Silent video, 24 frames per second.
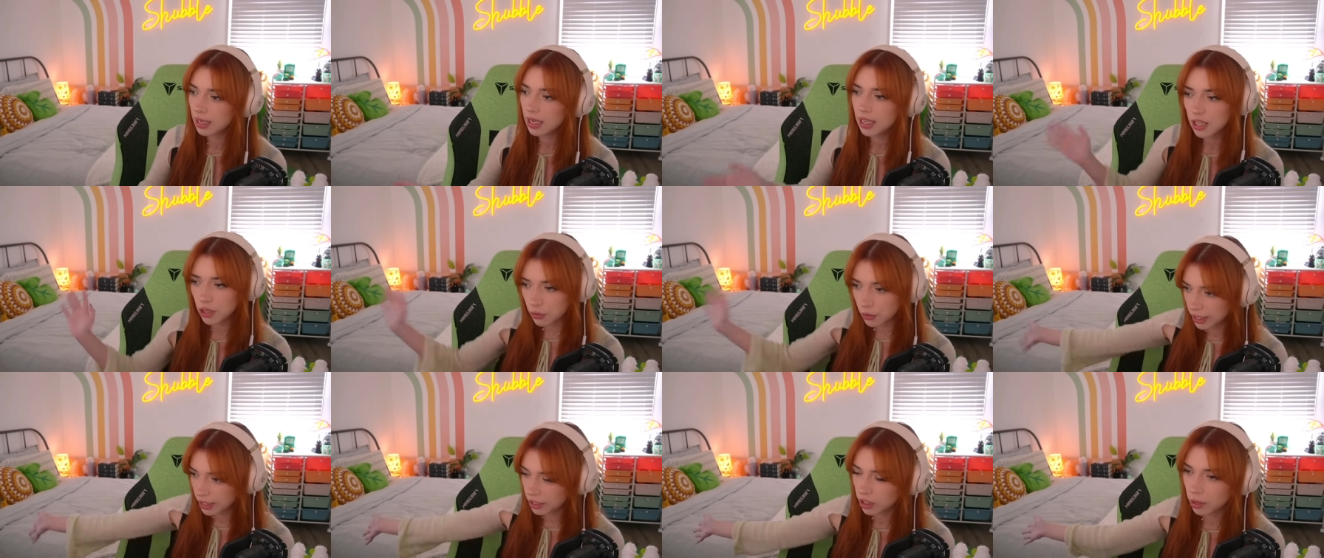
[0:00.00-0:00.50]

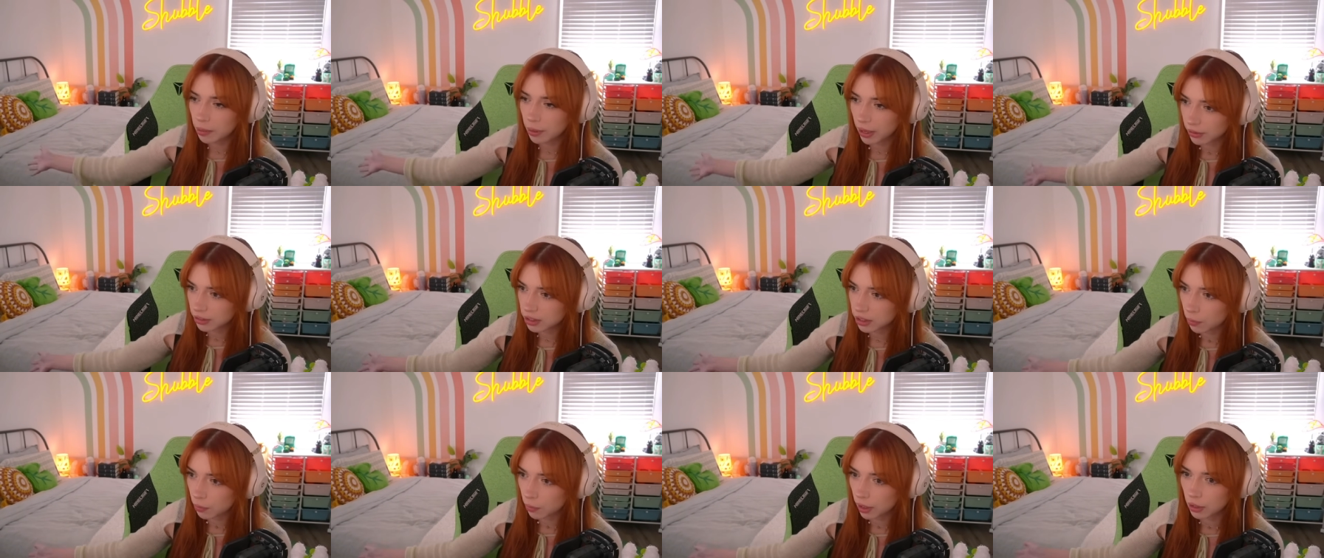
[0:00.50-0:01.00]
You hear about
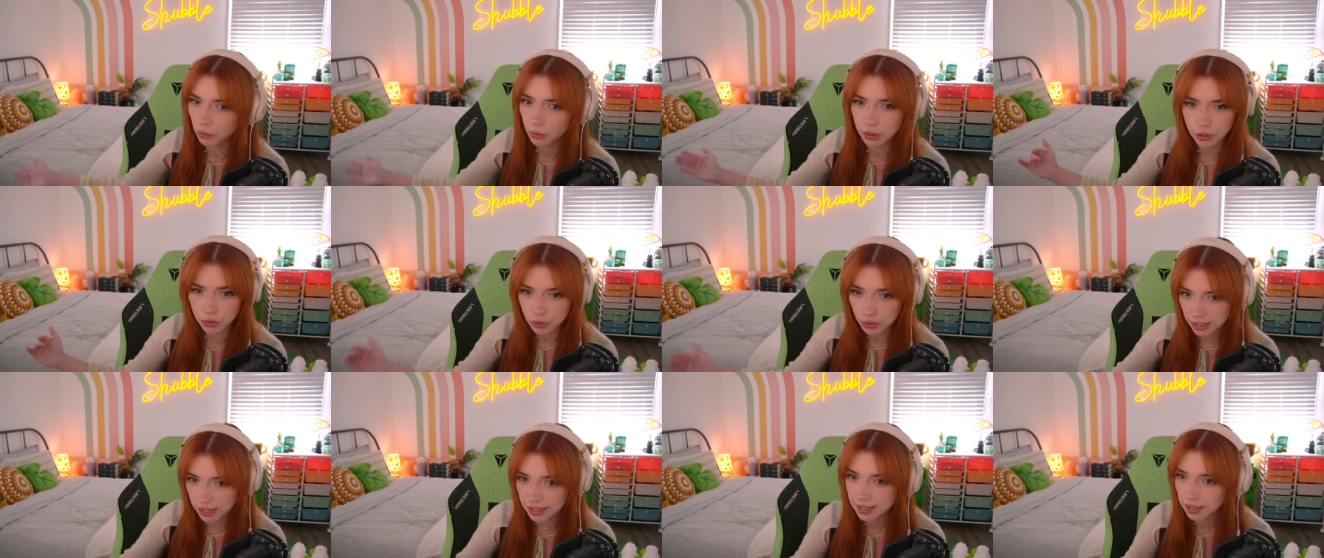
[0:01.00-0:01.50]
someone or you
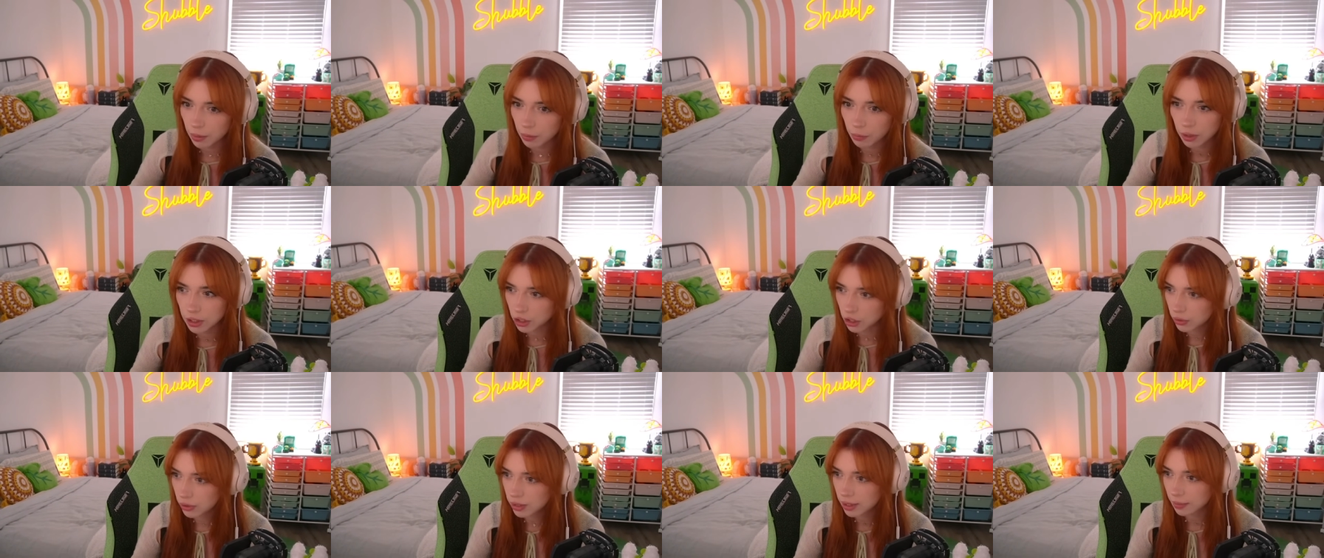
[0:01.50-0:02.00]
see someone
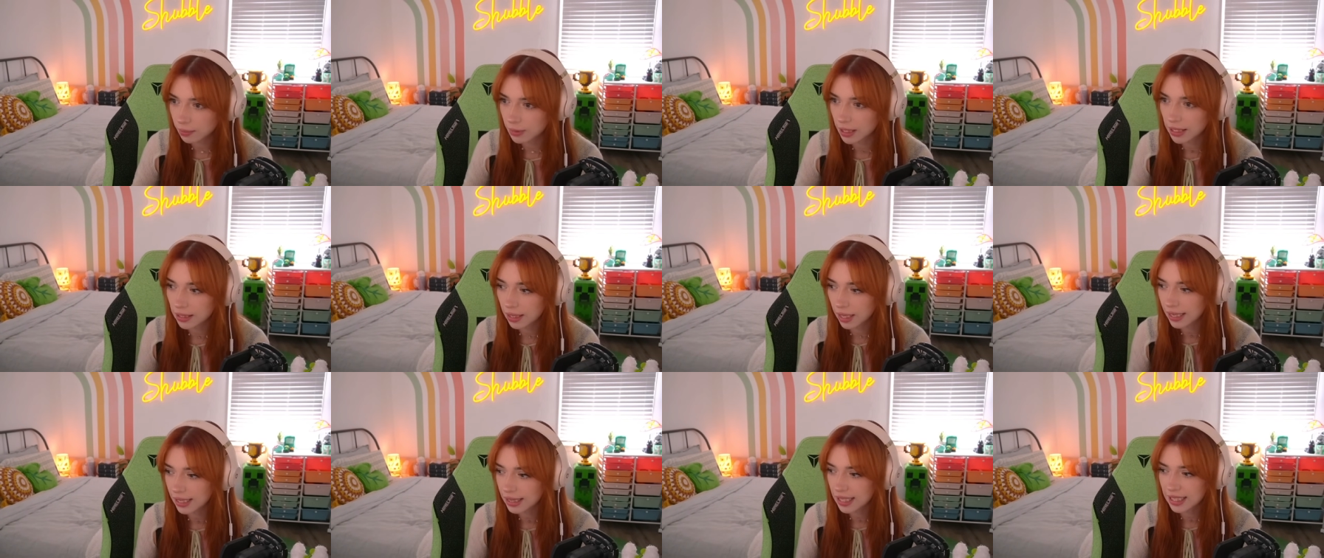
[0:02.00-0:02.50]
do something
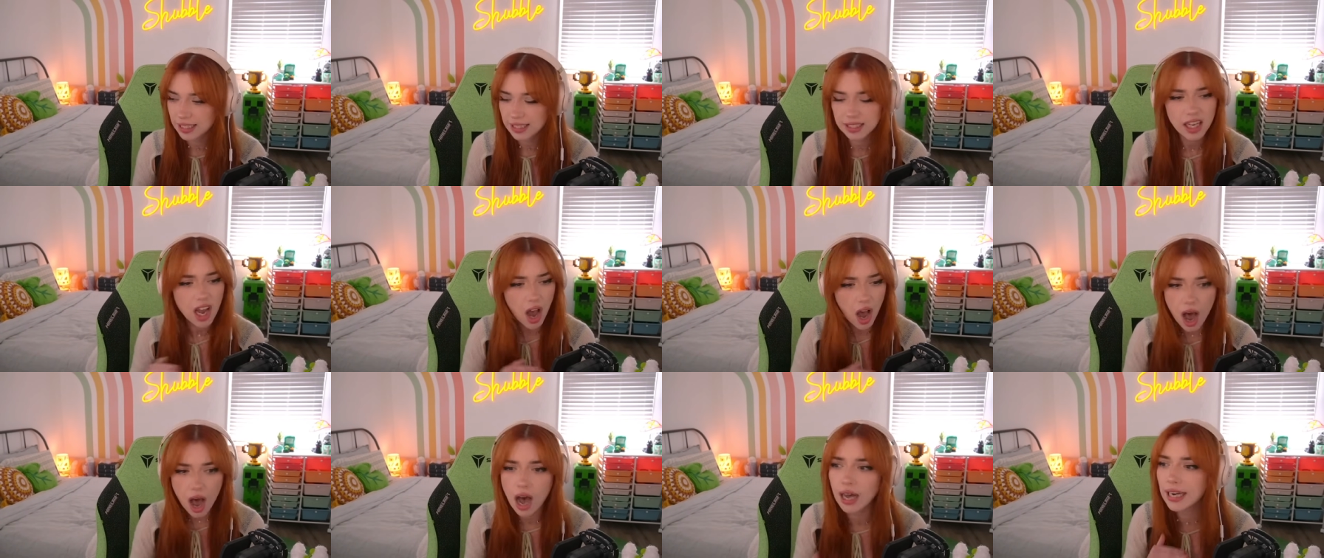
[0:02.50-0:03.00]
like this,
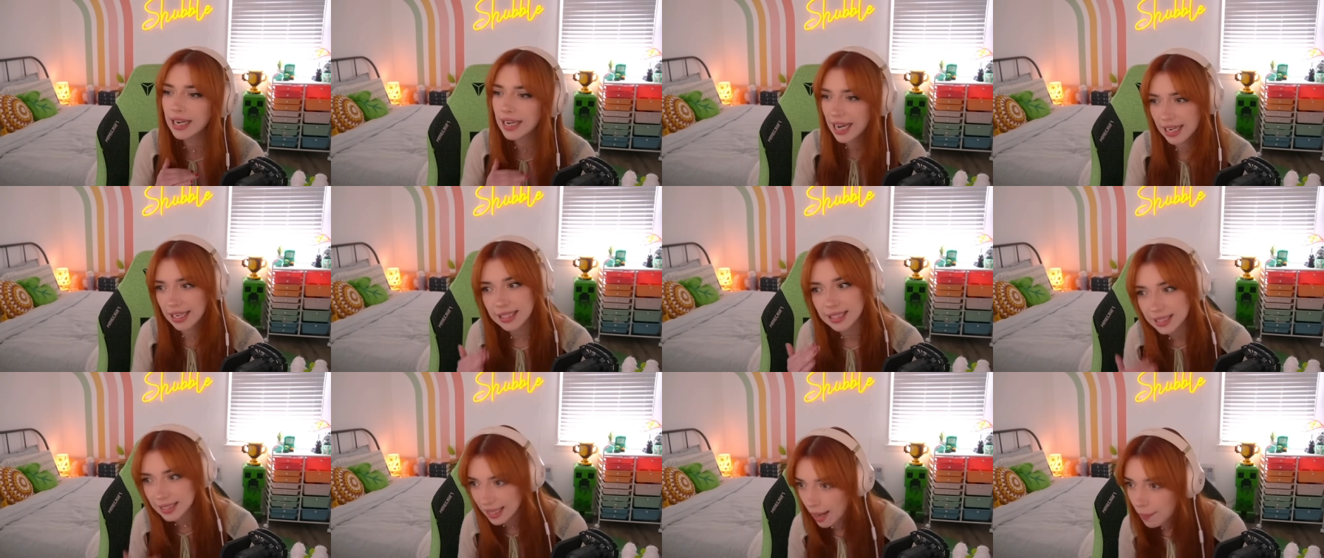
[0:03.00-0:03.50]

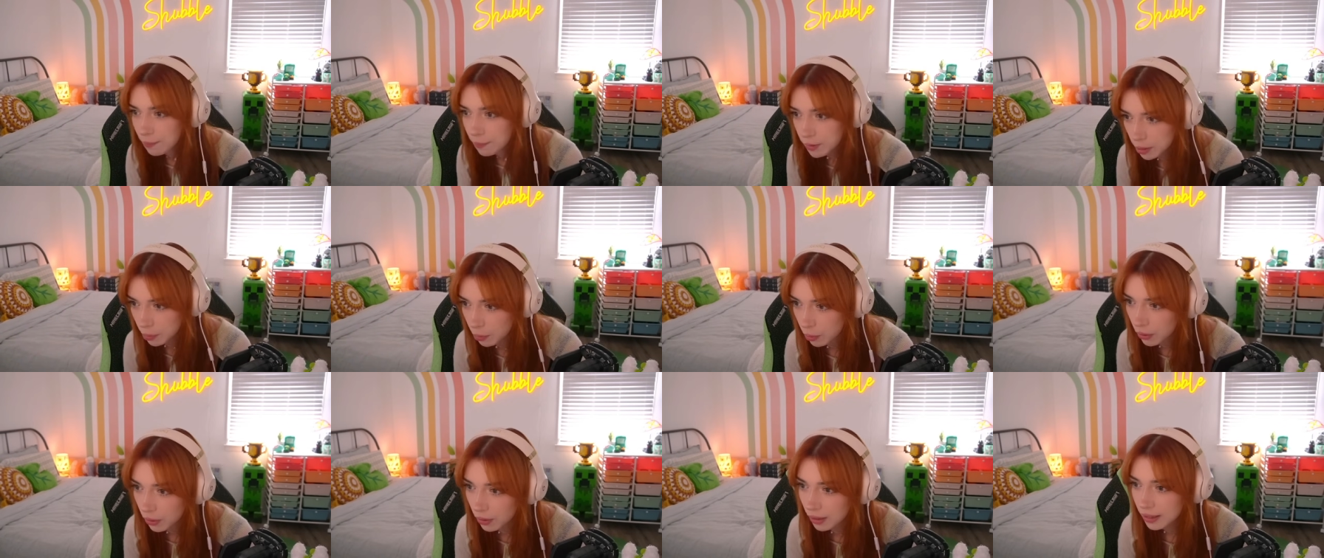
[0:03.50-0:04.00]

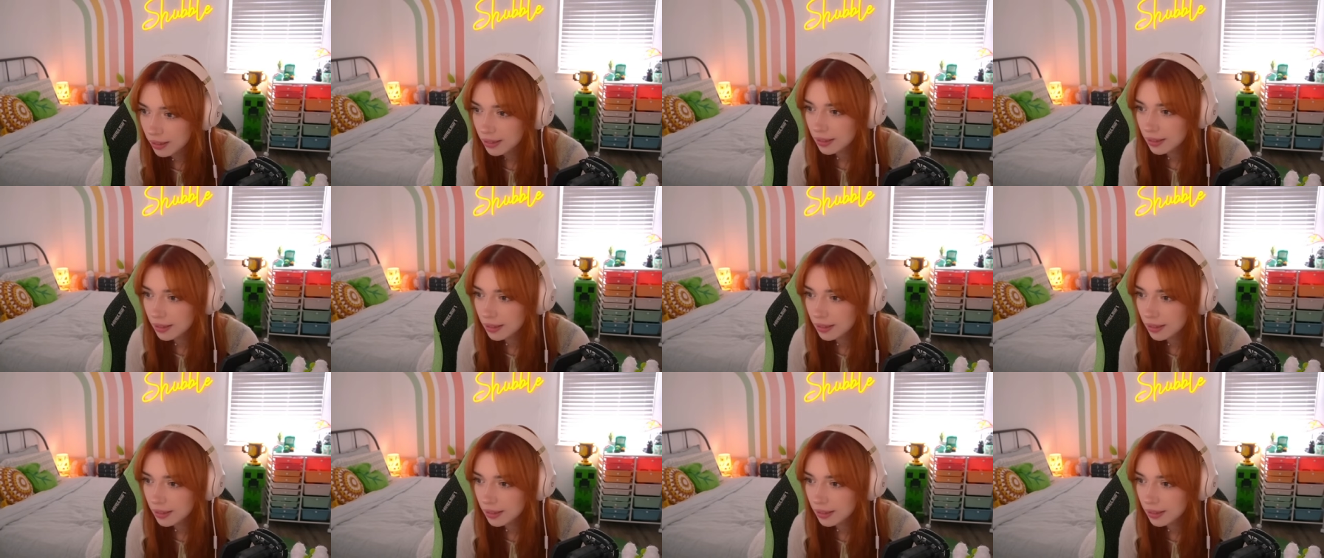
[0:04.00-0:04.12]
unacceptable.